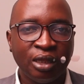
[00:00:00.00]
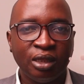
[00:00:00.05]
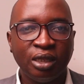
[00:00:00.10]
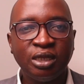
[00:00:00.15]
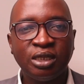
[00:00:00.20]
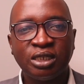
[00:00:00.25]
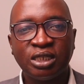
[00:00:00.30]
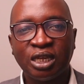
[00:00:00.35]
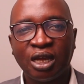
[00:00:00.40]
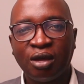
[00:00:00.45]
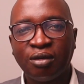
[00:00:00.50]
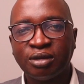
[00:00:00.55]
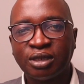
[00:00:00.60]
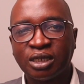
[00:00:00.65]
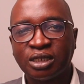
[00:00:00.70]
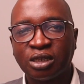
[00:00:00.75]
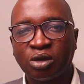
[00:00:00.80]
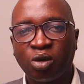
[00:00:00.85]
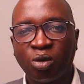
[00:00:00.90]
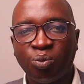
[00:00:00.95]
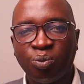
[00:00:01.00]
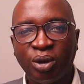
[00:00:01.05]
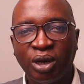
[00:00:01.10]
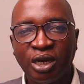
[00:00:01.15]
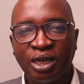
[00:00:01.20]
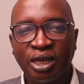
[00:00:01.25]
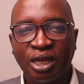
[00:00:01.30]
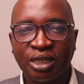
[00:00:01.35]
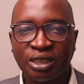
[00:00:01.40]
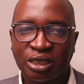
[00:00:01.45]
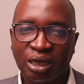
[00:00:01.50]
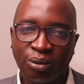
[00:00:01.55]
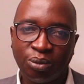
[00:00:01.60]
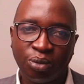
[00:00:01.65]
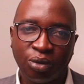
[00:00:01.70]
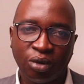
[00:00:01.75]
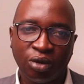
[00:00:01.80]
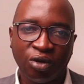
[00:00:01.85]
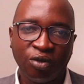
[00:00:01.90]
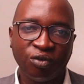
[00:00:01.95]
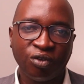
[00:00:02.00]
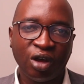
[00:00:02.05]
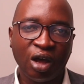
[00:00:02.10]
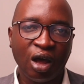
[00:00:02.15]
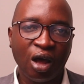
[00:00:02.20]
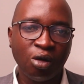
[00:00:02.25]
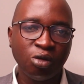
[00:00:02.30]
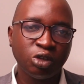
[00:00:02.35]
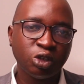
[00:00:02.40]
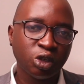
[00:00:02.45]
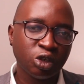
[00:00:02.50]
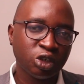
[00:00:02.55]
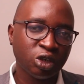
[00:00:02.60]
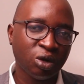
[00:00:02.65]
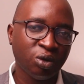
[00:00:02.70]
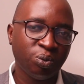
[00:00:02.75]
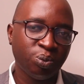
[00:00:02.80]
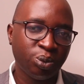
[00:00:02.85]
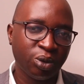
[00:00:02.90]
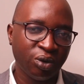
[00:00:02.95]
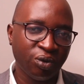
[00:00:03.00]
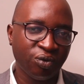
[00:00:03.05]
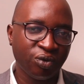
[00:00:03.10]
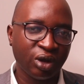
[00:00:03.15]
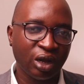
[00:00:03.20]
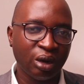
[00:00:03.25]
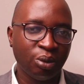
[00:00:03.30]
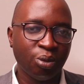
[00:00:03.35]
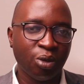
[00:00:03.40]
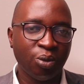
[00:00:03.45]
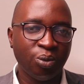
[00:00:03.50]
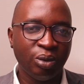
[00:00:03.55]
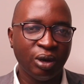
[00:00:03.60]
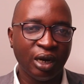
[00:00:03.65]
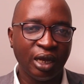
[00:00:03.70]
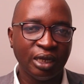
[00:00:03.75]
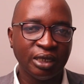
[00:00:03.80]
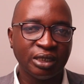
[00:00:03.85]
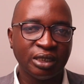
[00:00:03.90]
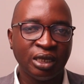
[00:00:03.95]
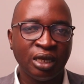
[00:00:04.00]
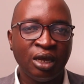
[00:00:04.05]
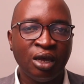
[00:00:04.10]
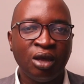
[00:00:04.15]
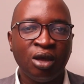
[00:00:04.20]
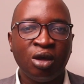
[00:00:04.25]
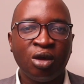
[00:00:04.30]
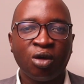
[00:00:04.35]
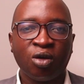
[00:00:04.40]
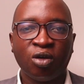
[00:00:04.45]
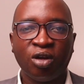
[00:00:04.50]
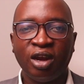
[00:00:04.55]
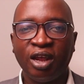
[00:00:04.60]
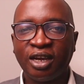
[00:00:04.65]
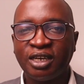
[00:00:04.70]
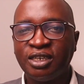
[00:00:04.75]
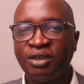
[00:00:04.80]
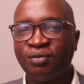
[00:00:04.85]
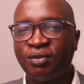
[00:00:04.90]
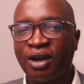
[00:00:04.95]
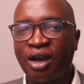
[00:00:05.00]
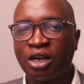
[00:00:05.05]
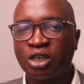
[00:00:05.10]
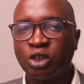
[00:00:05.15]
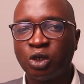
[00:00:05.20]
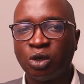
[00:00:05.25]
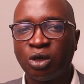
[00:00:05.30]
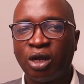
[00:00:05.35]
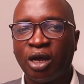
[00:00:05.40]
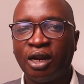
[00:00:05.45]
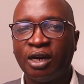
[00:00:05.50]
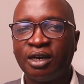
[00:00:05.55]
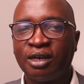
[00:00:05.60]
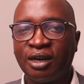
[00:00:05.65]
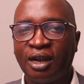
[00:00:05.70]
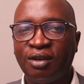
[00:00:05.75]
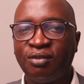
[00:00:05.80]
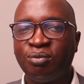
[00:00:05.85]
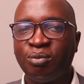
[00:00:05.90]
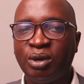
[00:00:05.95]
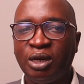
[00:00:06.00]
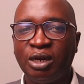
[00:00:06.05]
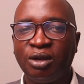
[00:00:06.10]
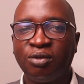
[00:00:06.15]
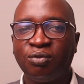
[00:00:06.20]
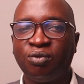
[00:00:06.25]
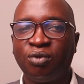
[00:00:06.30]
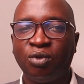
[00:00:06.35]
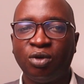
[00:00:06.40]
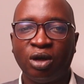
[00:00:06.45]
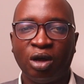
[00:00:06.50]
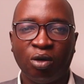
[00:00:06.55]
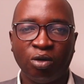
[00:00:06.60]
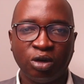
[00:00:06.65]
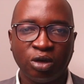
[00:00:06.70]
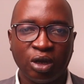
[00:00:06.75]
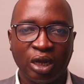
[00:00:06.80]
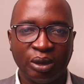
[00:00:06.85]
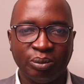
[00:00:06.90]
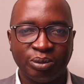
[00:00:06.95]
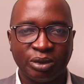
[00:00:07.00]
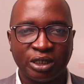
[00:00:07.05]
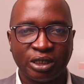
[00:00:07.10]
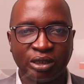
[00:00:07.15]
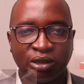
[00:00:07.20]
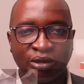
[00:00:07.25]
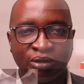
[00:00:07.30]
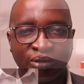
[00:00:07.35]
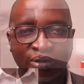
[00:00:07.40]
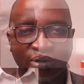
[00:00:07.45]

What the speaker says: This serves as a compelling example of how social proof can mobilize collective action and drive meaningful outcomes.